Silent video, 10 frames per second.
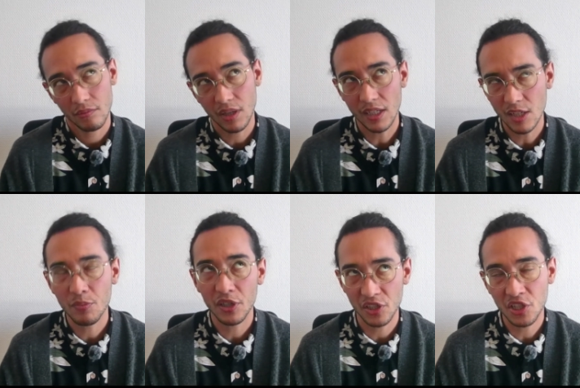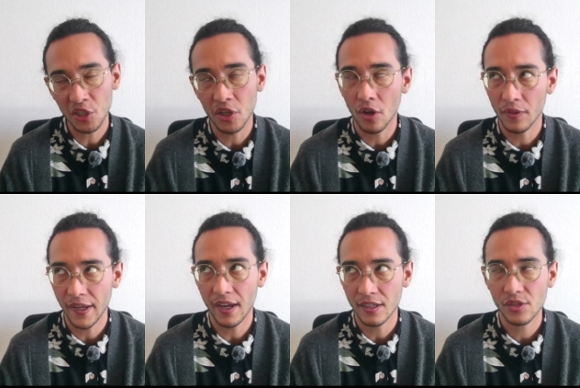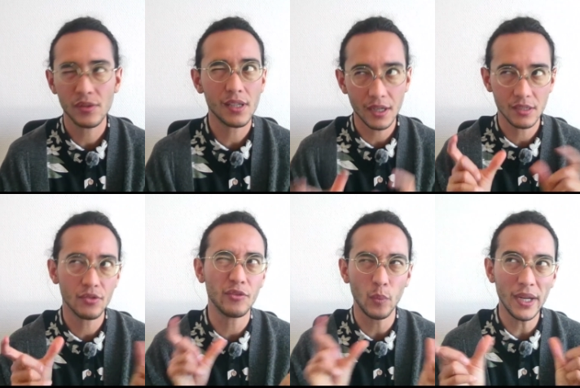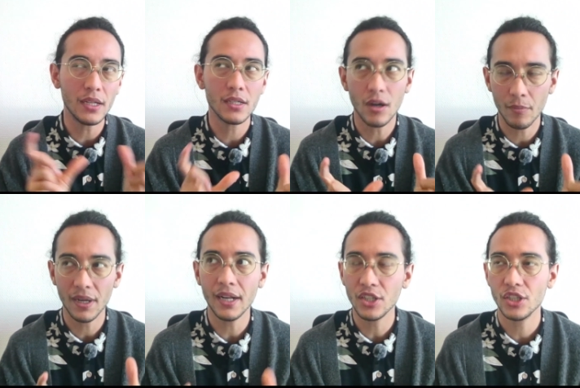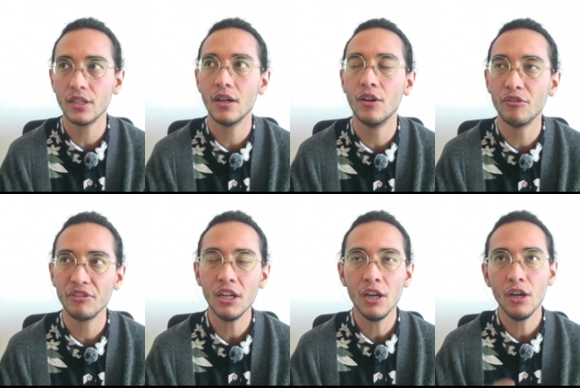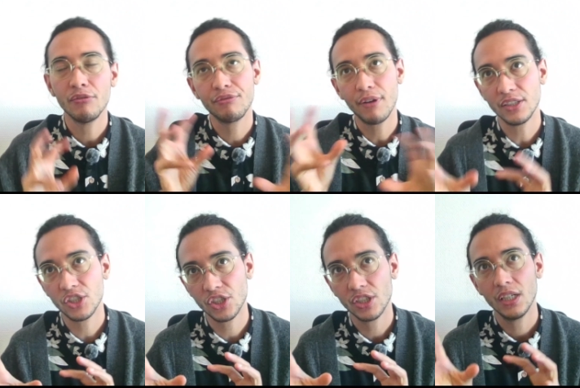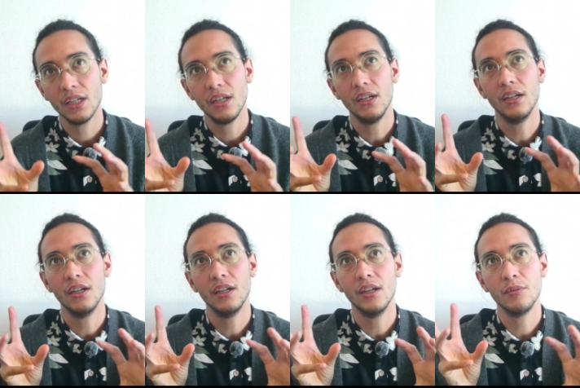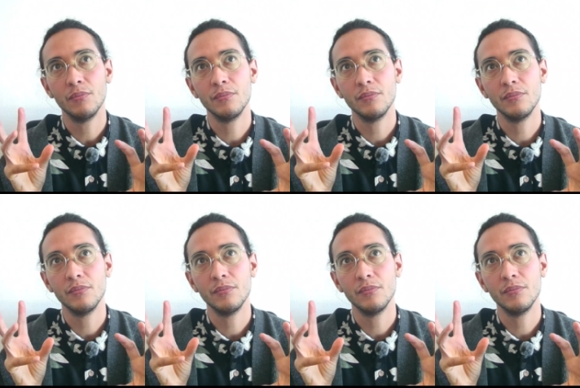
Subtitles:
They did put a t on the end, so it's like a sort of weird combination of French uh,